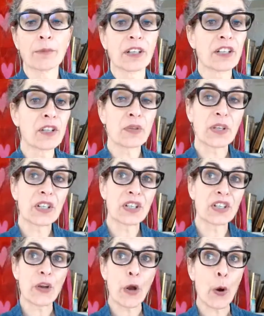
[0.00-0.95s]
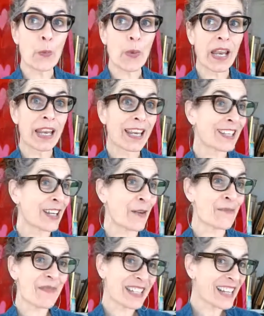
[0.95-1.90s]
Registration is open
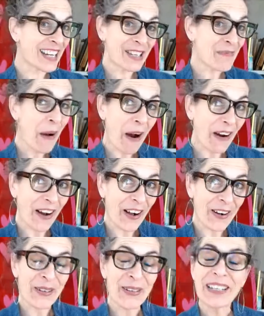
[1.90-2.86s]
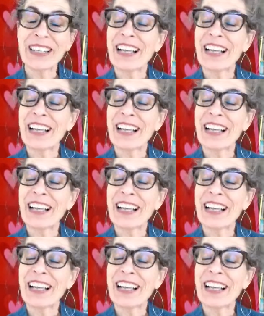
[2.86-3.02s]
until midnight tomorrow.